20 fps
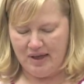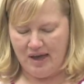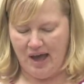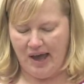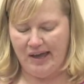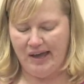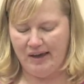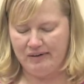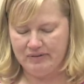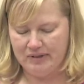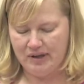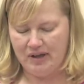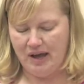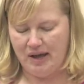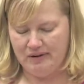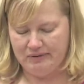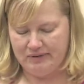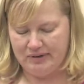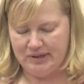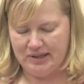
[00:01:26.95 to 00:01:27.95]
I have the
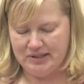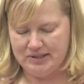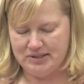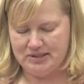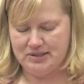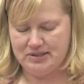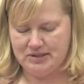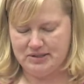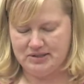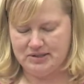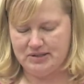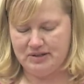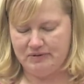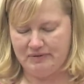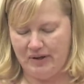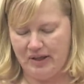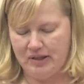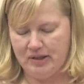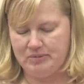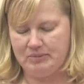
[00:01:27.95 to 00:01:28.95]
confidence to
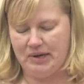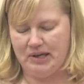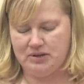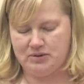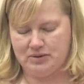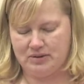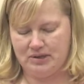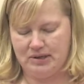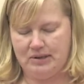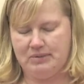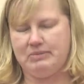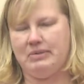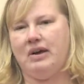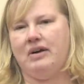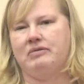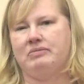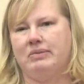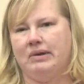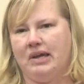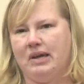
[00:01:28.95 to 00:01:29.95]
follow my dream
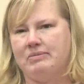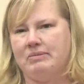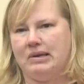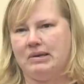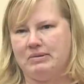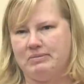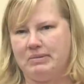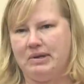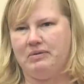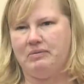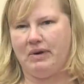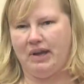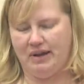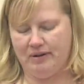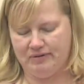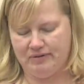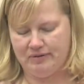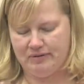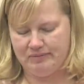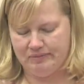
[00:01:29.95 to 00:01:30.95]
of becoming a
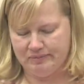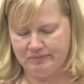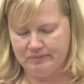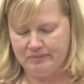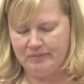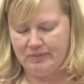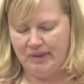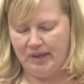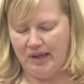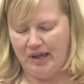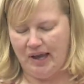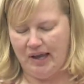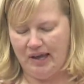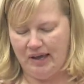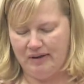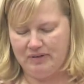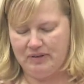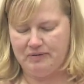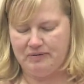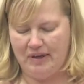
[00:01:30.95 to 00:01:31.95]
midwife. I
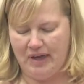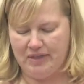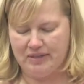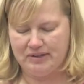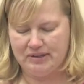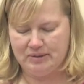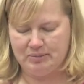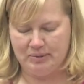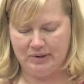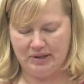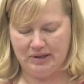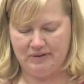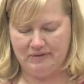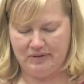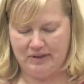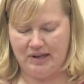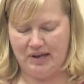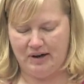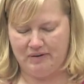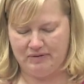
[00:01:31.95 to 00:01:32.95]
have the faith to
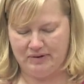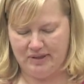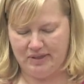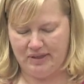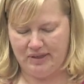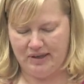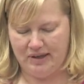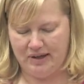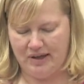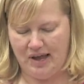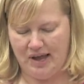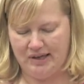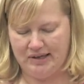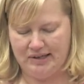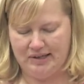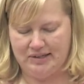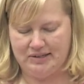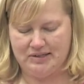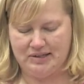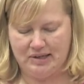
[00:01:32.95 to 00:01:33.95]
believe that everything I
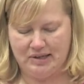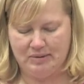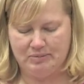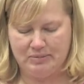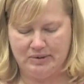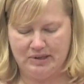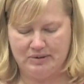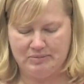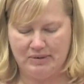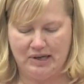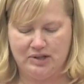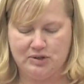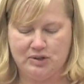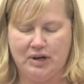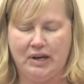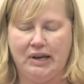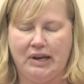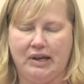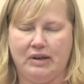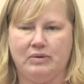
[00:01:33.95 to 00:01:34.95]
need to complete my
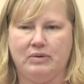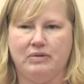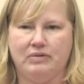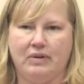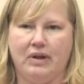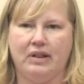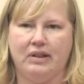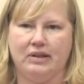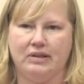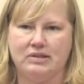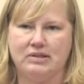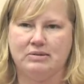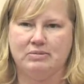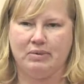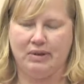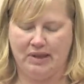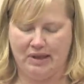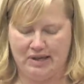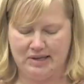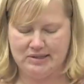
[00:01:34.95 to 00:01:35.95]
training will fall into
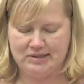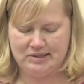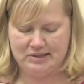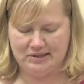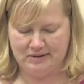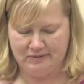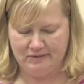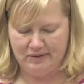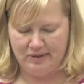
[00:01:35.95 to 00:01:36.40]
place.